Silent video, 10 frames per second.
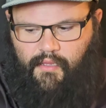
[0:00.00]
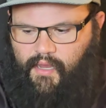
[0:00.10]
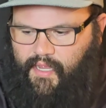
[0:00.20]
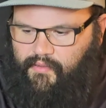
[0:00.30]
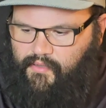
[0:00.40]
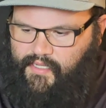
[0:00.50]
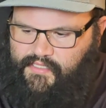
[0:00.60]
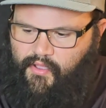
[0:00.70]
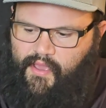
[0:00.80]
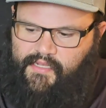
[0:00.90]
Alright,
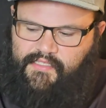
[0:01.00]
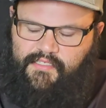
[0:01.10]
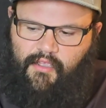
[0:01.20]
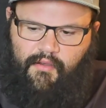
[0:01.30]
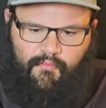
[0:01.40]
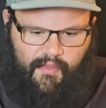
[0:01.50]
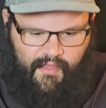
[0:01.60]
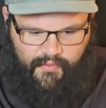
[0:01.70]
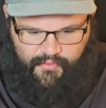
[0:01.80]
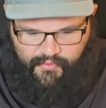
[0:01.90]
let's go ahead and start
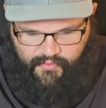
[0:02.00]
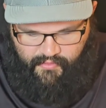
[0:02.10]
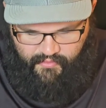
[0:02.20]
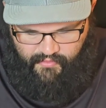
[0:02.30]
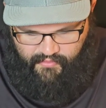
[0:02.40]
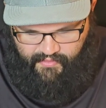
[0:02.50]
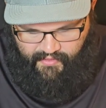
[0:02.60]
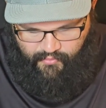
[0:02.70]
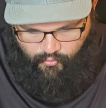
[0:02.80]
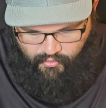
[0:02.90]
with
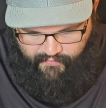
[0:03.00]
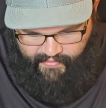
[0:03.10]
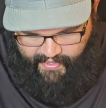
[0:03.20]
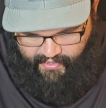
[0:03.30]
the Court of